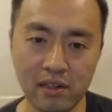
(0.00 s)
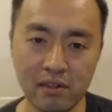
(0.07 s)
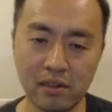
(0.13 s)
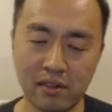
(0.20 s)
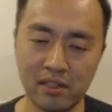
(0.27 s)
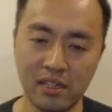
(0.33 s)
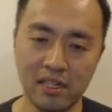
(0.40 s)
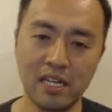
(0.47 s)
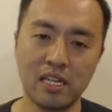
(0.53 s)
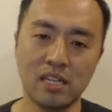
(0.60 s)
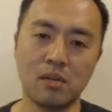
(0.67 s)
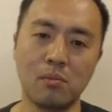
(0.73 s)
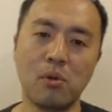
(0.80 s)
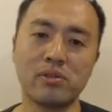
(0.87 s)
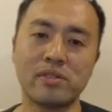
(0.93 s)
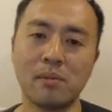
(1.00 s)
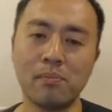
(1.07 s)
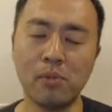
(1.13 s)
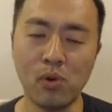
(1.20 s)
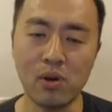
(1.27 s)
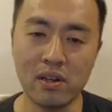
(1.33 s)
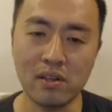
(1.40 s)
Like the most simple
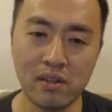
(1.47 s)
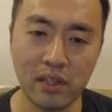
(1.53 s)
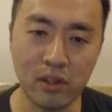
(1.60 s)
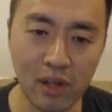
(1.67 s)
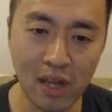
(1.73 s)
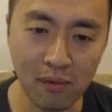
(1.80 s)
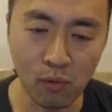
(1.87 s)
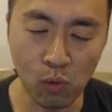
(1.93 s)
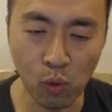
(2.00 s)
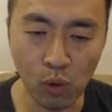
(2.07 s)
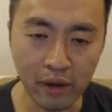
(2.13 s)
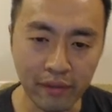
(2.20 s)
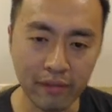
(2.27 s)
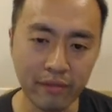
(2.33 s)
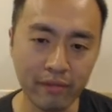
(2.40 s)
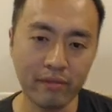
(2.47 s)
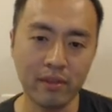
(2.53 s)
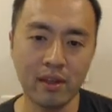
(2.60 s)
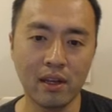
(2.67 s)
one is like you have one